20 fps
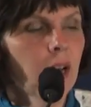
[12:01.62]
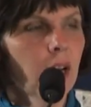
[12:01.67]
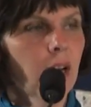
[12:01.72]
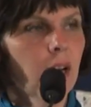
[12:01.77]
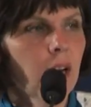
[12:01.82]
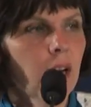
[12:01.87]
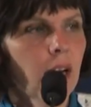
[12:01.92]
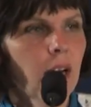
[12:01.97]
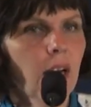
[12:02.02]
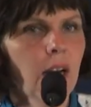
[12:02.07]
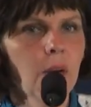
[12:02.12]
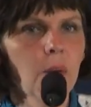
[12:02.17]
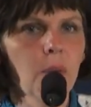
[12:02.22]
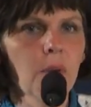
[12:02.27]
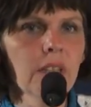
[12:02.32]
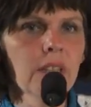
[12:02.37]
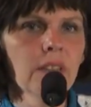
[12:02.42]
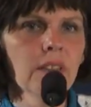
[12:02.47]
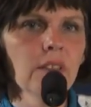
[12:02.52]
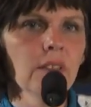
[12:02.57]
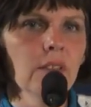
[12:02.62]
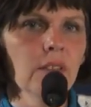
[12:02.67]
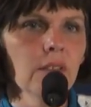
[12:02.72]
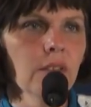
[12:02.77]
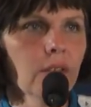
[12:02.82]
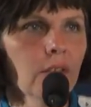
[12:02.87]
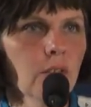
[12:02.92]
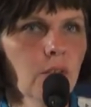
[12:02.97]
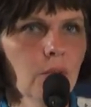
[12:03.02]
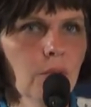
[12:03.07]
I went
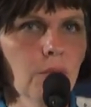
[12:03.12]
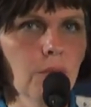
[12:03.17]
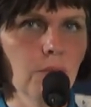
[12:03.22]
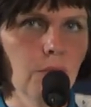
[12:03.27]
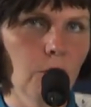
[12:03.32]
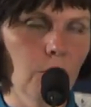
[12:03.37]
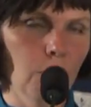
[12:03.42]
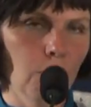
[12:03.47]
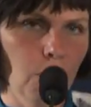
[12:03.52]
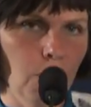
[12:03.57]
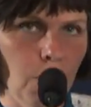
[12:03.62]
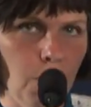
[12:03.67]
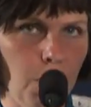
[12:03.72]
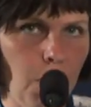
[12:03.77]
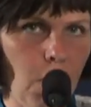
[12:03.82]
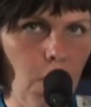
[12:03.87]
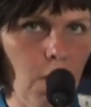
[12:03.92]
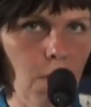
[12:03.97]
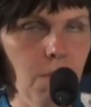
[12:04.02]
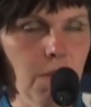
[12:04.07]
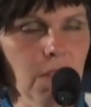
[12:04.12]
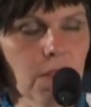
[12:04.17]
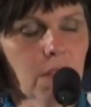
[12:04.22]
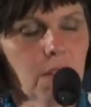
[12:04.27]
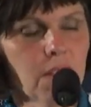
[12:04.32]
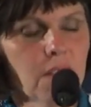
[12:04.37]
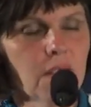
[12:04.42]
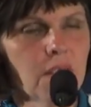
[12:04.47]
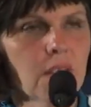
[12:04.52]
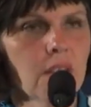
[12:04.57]
to the
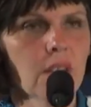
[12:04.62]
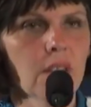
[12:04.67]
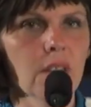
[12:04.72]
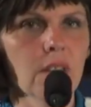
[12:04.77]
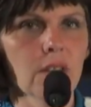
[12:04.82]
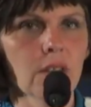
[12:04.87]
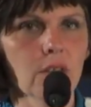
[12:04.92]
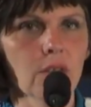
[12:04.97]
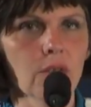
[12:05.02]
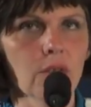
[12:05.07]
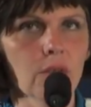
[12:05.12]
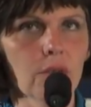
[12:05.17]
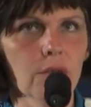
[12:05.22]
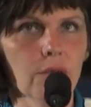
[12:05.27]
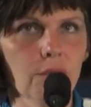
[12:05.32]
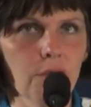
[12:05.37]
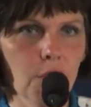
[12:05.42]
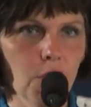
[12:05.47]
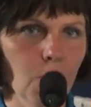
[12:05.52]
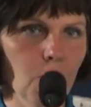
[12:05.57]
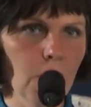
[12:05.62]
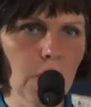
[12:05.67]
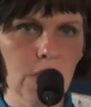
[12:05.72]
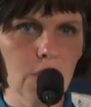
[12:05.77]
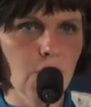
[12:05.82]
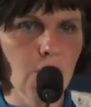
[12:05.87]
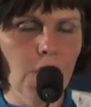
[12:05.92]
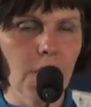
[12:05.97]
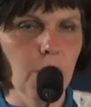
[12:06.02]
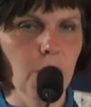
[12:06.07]
parliament sort of
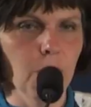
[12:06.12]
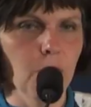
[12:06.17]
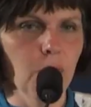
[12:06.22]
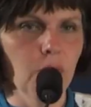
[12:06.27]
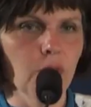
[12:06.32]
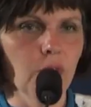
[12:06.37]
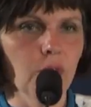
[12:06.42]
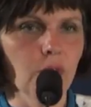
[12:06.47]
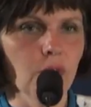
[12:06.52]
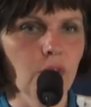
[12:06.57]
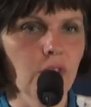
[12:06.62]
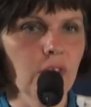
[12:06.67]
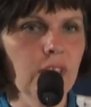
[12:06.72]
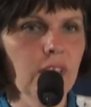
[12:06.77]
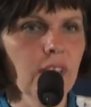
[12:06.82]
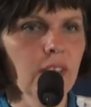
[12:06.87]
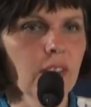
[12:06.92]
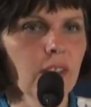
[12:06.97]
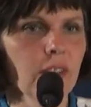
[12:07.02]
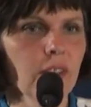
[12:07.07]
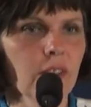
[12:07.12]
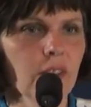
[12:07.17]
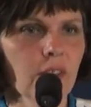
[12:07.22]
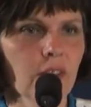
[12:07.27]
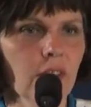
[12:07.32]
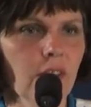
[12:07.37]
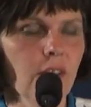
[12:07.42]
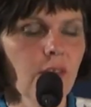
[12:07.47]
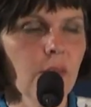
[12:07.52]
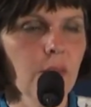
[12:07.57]
viewing chambers to see
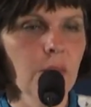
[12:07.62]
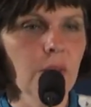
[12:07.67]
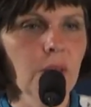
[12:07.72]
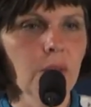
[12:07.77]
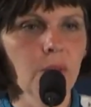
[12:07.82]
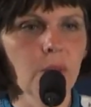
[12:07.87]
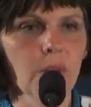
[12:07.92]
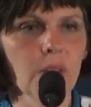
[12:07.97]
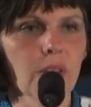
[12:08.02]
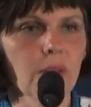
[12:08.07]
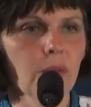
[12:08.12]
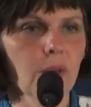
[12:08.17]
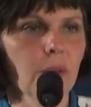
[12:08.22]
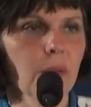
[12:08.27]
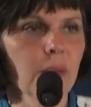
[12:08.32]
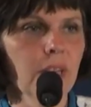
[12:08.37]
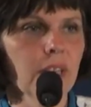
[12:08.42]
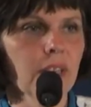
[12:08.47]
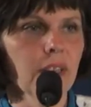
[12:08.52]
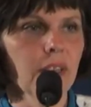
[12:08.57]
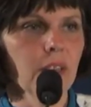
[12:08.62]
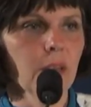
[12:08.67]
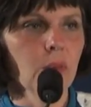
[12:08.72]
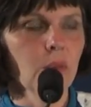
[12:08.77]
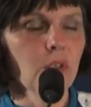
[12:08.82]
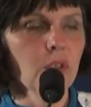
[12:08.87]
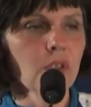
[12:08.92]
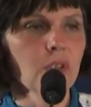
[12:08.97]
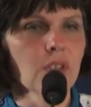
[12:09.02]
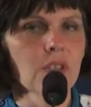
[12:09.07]
the government when they were making the
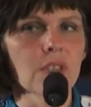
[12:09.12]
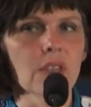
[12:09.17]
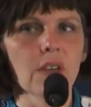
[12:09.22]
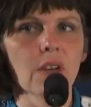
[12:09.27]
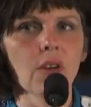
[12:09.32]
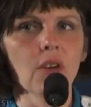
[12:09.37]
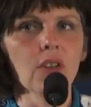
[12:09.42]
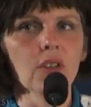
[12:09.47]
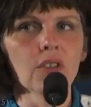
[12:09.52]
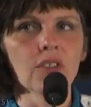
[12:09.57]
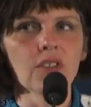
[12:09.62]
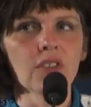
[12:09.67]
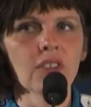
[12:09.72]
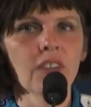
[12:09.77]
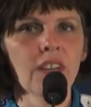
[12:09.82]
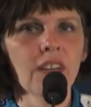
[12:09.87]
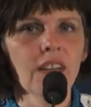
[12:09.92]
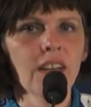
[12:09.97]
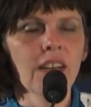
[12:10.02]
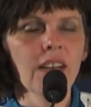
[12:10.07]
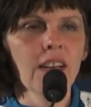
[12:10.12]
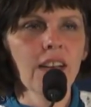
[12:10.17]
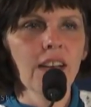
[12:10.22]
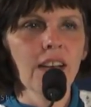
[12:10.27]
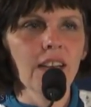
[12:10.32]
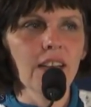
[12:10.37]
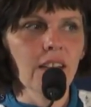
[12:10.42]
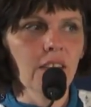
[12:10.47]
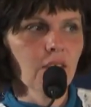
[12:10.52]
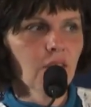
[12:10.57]
emergency laws.
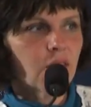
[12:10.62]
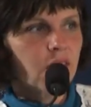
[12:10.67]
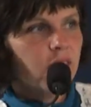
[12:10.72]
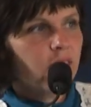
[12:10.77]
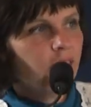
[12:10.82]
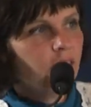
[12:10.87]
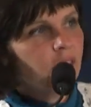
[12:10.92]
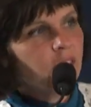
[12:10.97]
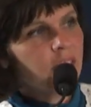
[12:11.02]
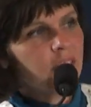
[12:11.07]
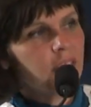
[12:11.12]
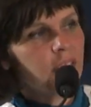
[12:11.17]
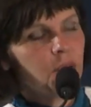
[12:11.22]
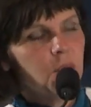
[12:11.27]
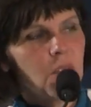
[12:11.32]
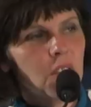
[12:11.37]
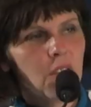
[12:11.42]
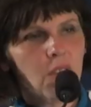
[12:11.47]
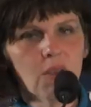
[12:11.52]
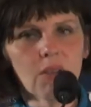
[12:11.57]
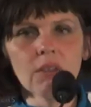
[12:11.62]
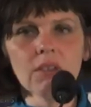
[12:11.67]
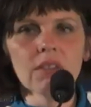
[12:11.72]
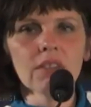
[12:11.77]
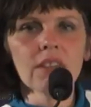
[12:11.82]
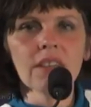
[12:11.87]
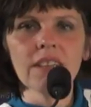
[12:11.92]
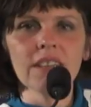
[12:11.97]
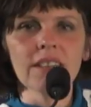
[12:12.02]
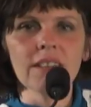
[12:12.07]
And I looked down at them, and they all
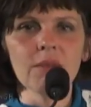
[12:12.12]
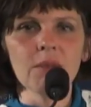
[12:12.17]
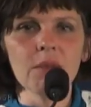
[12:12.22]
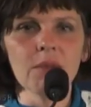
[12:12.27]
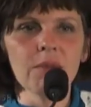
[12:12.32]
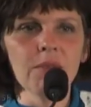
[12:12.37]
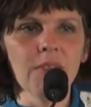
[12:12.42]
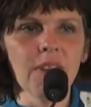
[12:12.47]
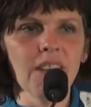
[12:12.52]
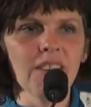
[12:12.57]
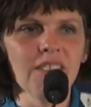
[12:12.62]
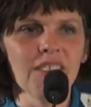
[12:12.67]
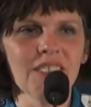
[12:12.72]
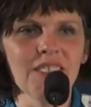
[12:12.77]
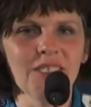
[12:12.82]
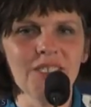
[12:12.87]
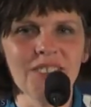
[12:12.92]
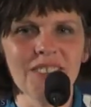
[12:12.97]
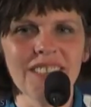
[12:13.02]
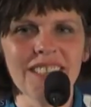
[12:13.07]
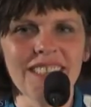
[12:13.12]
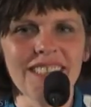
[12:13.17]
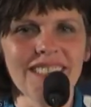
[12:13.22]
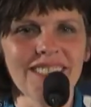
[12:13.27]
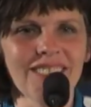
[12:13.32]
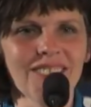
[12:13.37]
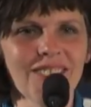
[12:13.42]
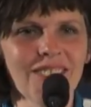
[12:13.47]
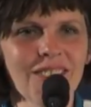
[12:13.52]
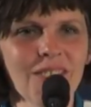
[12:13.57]
looked like they were a 5-year-old that
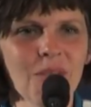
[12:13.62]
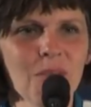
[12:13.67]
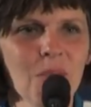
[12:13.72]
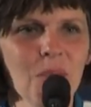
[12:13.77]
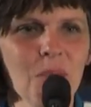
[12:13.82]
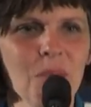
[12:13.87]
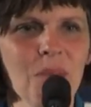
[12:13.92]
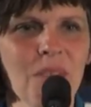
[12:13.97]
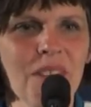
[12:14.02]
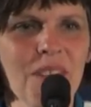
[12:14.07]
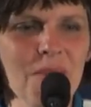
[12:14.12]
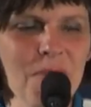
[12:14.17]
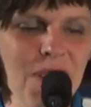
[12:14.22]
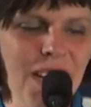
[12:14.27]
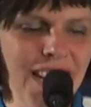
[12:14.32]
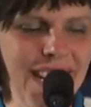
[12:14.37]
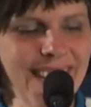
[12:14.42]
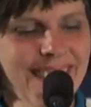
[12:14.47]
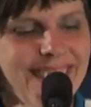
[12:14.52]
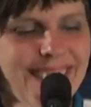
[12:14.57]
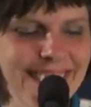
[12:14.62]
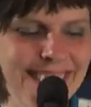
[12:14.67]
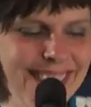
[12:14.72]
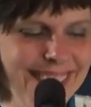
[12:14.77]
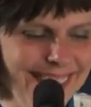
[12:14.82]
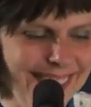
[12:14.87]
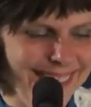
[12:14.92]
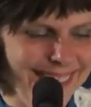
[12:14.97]
had just pooped in their pants.